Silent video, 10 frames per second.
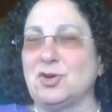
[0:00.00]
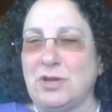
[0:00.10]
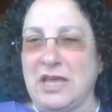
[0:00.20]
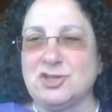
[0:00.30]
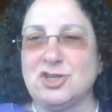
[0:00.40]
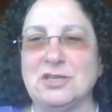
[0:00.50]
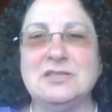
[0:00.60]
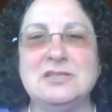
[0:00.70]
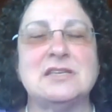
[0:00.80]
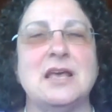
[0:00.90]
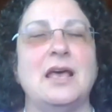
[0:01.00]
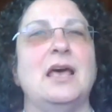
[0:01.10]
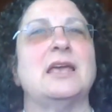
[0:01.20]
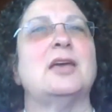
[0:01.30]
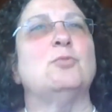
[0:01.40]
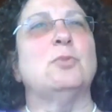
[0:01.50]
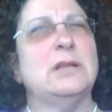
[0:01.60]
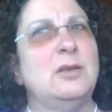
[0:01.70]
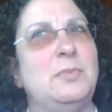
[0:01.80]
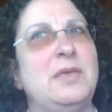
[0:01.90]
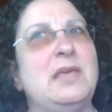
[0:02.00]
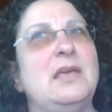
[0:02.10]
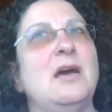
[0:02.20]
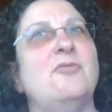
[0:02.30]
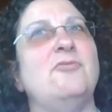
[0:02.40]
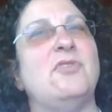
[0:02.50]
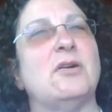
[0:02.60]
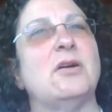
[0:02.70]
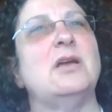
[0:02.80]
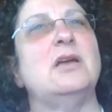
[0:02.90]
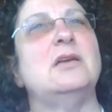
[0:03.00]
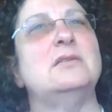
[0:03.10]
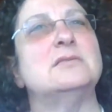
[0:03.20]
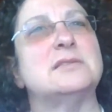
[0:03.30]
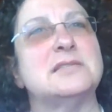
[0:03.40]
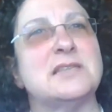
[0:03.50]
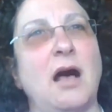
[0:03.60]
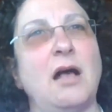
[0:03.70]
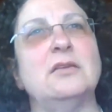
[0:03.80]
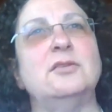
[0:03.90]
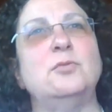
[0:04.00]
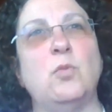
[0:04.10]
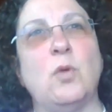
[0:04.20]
donations can really be a very solid